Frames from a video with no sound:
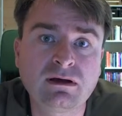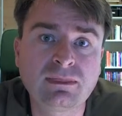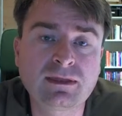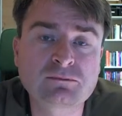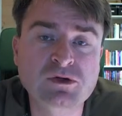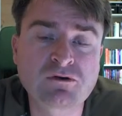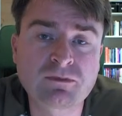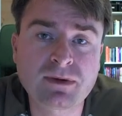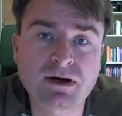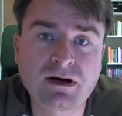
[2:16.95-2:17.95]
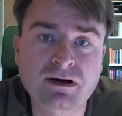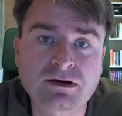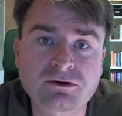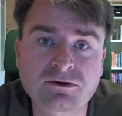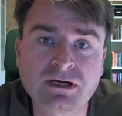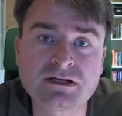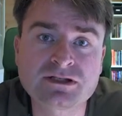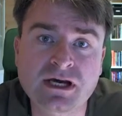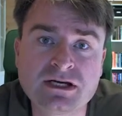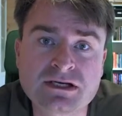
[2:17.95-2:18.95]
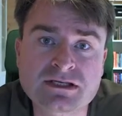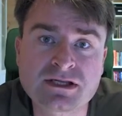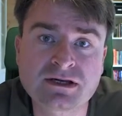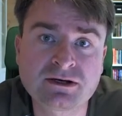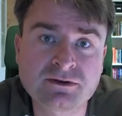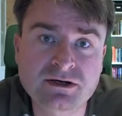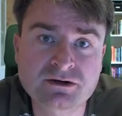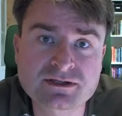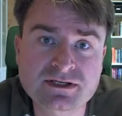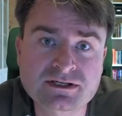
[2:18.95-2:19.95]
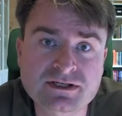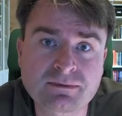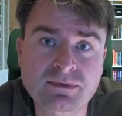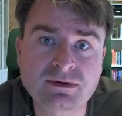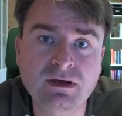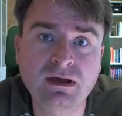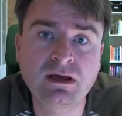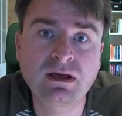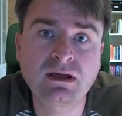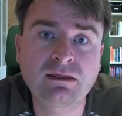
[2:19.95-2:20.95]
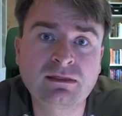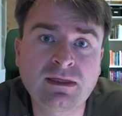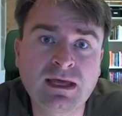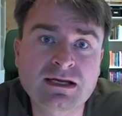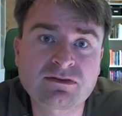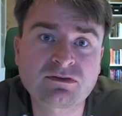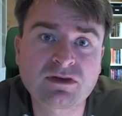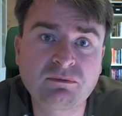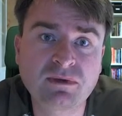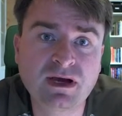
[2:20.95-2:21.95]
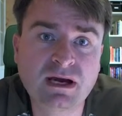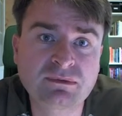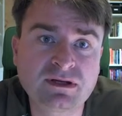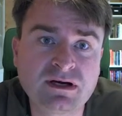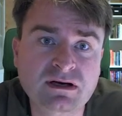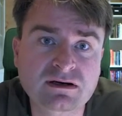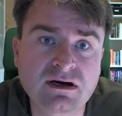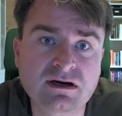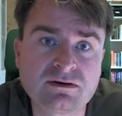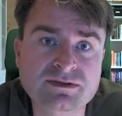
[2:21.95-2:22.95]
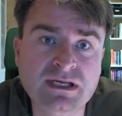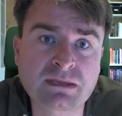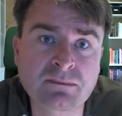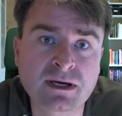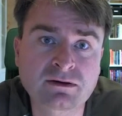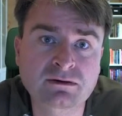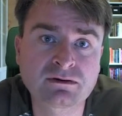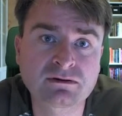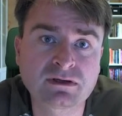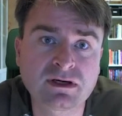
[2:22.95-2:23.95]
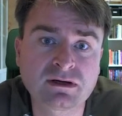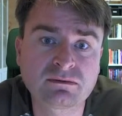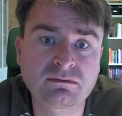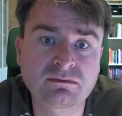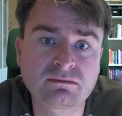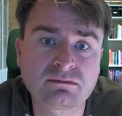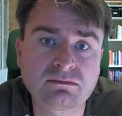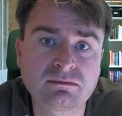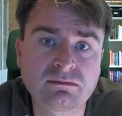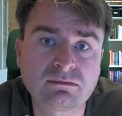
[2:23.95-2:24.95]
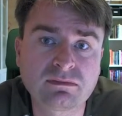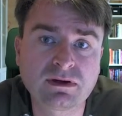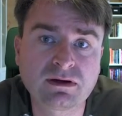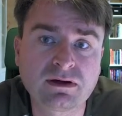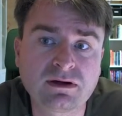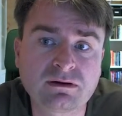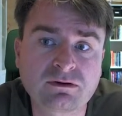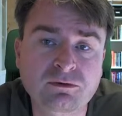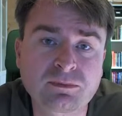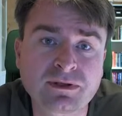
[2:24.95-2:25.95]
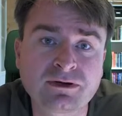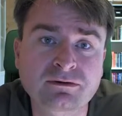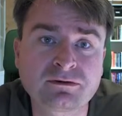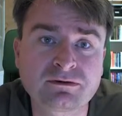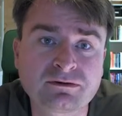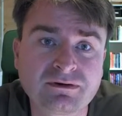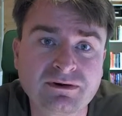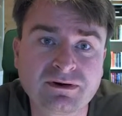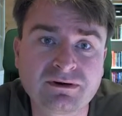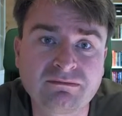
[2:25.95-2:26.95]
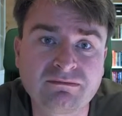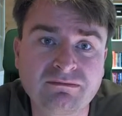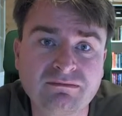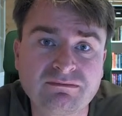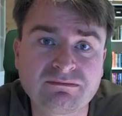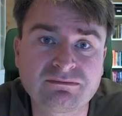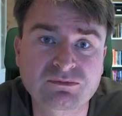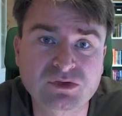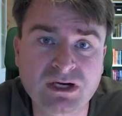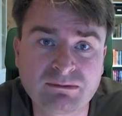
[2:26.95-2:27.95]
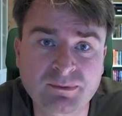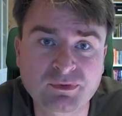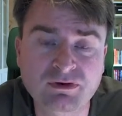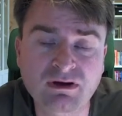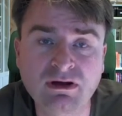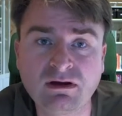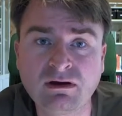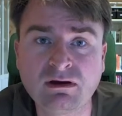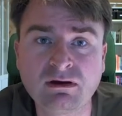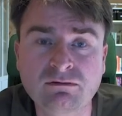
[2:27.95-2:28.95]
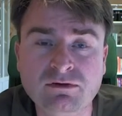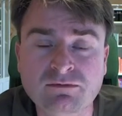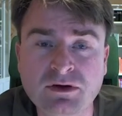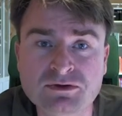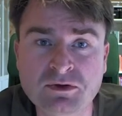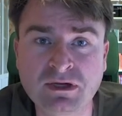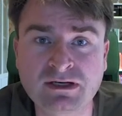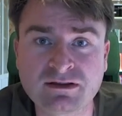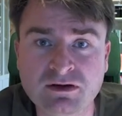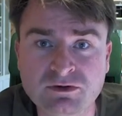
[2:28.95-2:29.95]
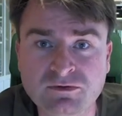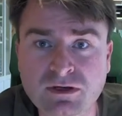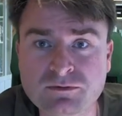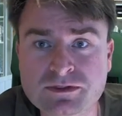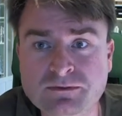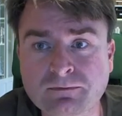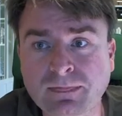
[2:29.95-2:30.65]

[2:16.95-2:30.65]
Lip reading: improve upon and create changes in the healthcare systems that at the same time did not cause any medical or political problems for folks who needed those votes.